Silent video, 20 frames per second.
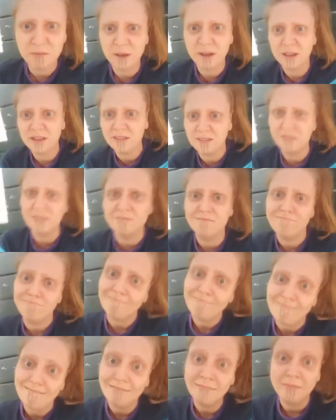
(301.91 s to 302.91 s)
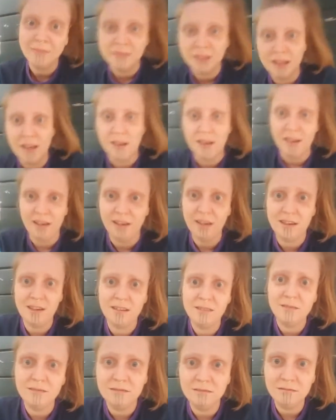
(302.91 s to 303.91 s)
but
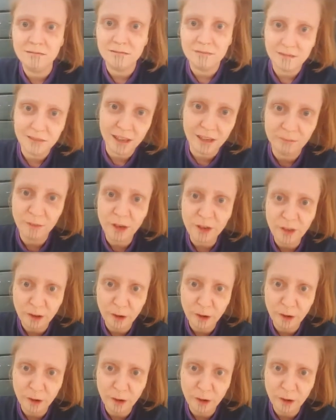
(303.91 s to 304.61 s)
yeah, I'm not the